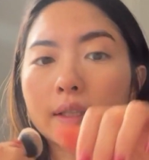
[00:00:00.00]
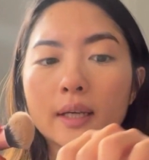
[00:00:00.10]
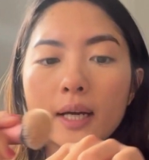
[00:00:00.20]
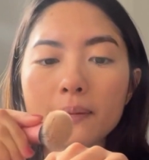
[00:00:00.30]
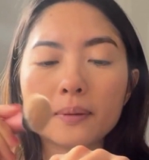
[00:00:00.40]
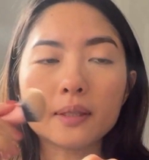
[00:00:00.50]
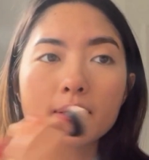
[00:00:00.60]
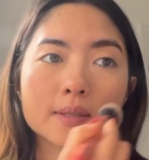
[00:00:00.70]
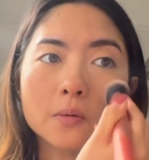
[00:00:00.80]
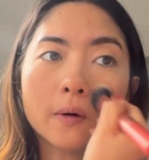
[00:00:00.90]
and the
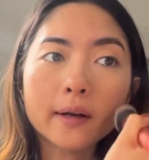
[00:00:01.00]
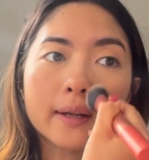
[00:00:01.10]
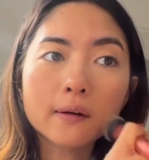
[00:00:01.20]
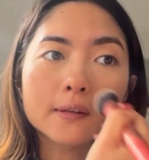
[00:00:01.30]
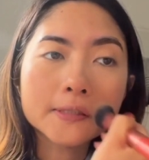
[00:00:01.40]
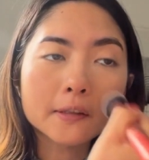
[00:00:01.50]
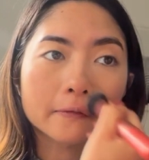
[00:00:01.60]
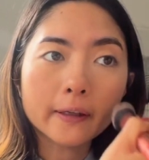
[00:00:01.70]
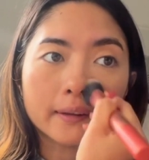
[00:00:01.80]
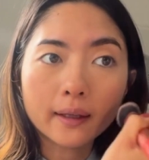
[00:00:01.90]
IBs, who are now
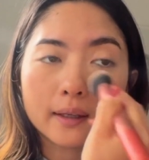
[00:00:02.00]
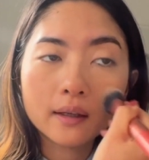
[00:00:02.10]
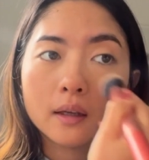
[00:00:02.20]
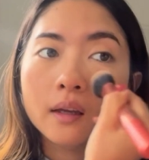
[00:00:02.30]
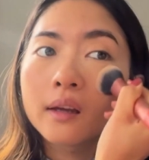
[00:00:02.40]
considering like